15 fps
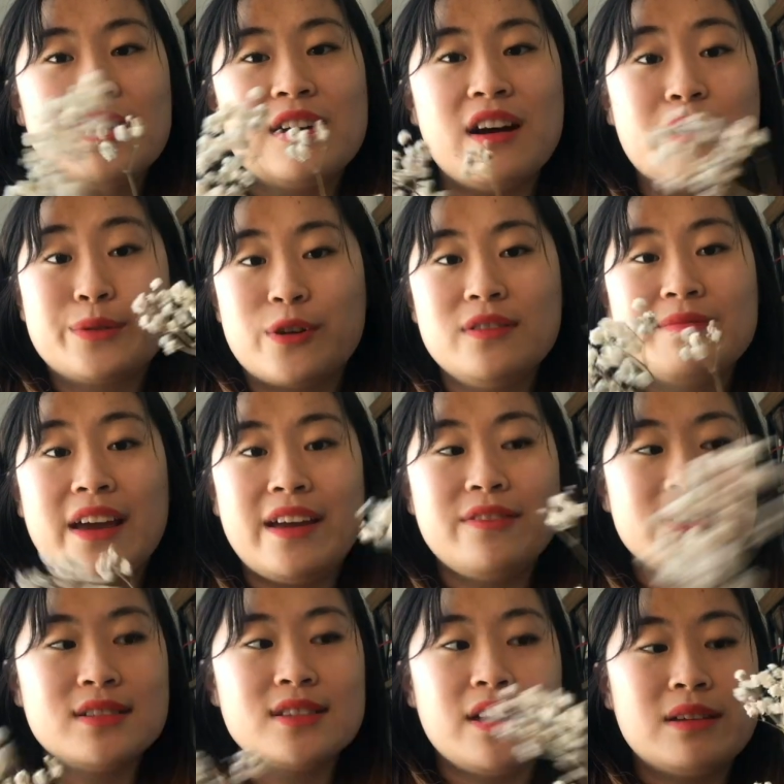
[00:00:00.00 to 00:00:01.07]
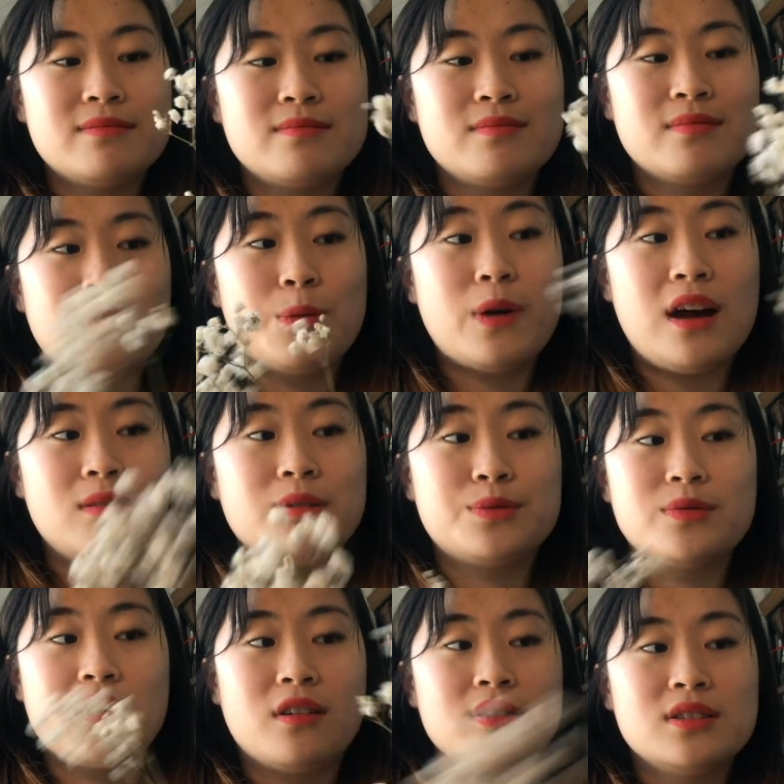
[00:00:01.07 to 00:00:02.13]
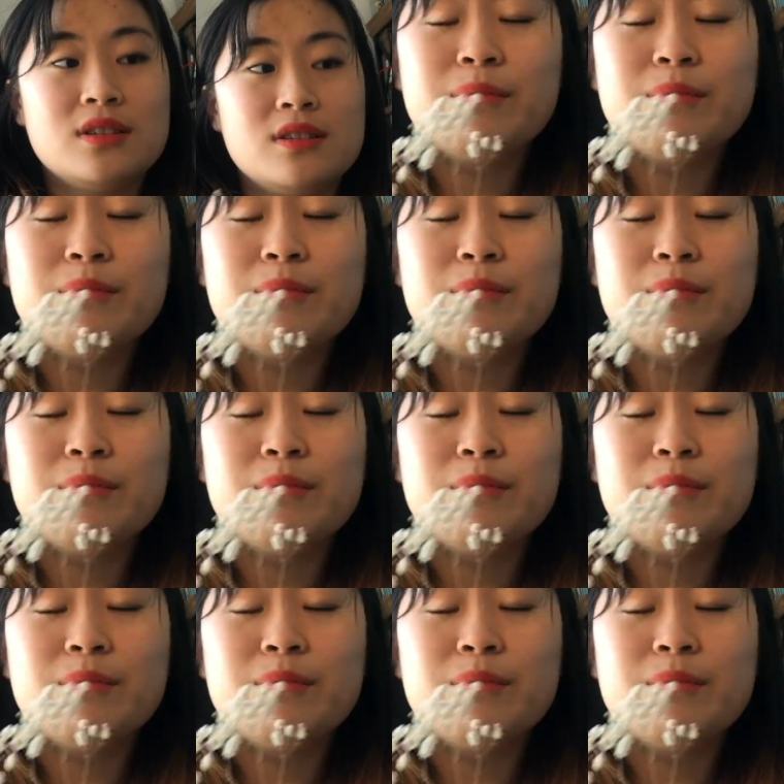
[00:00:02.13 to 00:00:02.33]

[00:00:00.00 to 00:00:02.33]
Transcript: I was wrong. I hate physics. It was really hard.